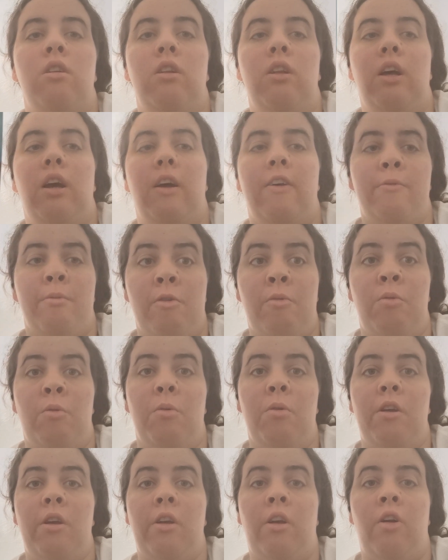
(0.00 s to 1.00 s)
like, after my
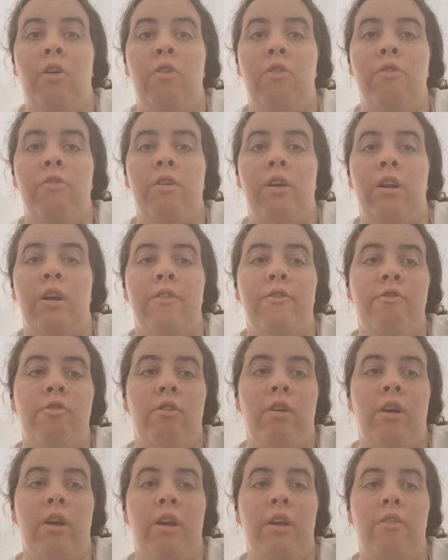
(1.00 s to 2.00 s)
sport week goes, and
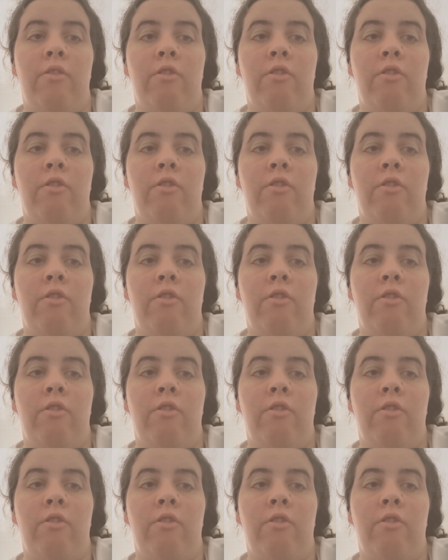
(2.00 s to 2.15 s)
after I